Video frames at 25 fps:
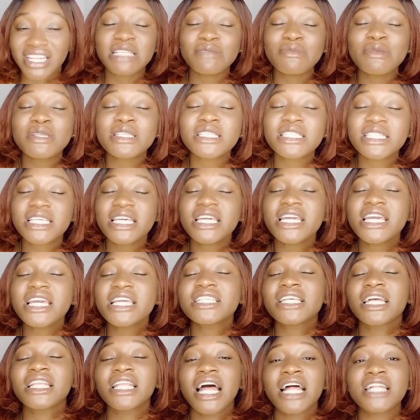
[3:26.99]
Vitamin C is
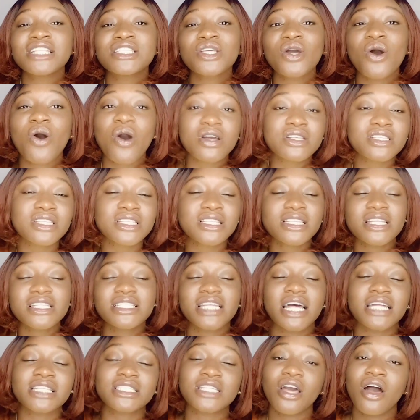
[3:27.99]
an antioxidant
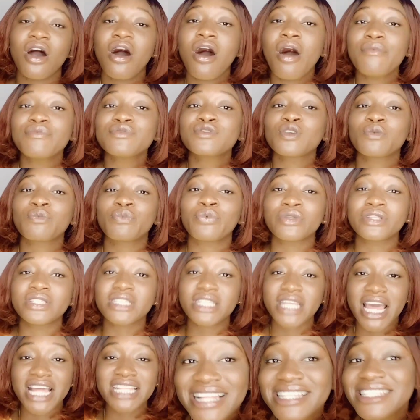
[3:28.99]
that helps to
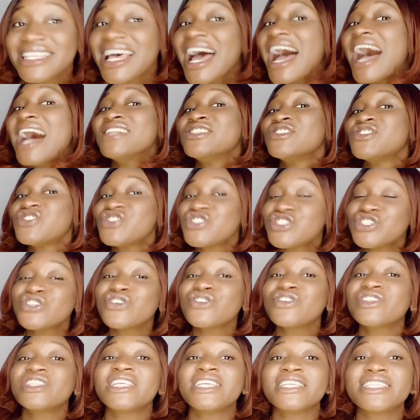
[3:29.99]
protect and
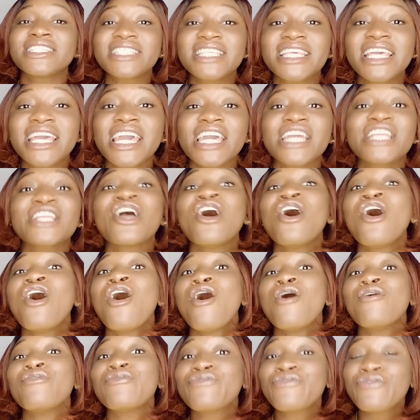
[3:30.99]
shield the skin
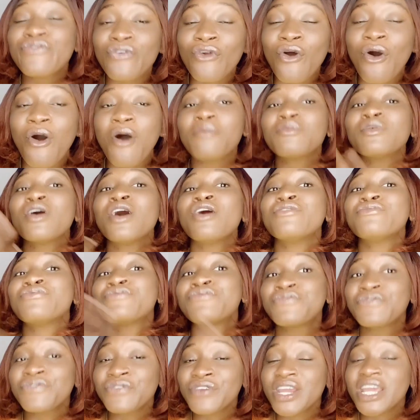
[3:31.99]
from
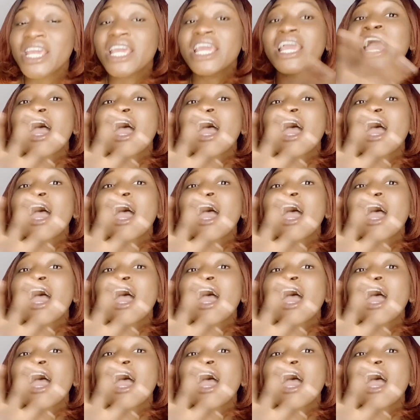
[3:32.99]
free